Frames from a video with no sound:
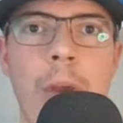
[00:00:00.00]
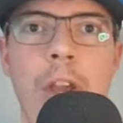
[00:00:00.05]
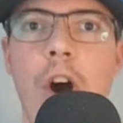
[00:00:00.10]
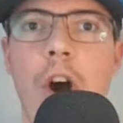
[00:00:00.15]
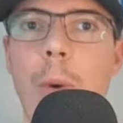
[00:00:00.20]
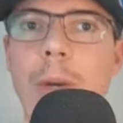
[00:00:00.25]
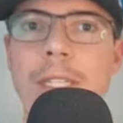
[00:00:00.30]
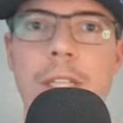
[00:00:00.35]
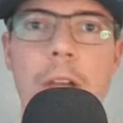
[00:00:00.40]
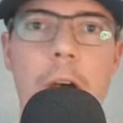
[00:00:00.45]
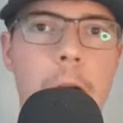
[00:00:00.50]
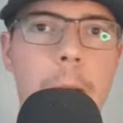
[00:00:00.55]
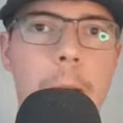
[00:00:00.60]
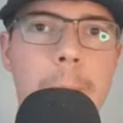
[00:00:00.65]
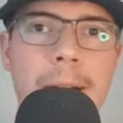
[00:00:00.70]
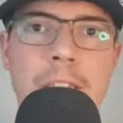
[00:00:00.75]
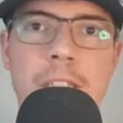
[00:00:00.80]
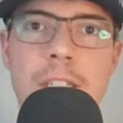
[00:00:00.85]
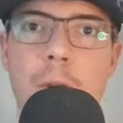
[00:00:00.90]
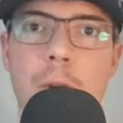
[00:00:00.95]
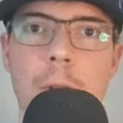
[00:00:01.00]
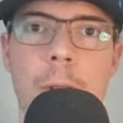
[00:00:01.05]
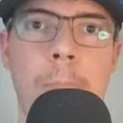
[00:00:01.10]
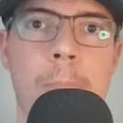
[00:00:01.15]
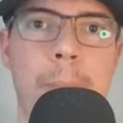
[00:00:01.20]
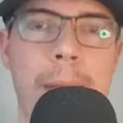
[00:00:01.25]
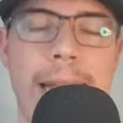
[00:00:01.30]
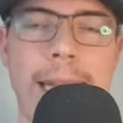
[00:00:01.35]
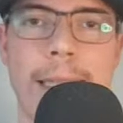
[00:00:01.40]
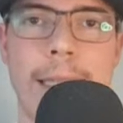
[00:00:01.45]
We always talk about
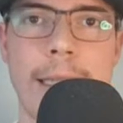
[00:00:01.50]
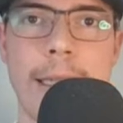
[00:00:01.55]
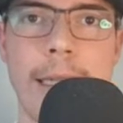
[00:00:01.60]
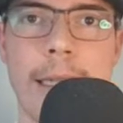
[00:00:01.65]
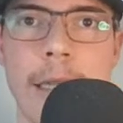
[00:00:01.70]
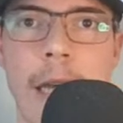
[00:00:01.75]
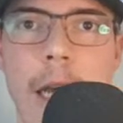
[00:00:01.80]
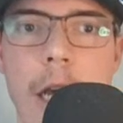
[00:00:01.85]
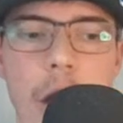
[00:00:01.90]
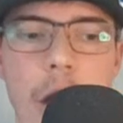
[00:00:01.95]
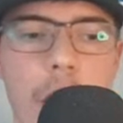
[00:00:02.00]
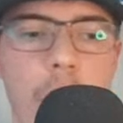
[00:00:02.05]
stolen bases,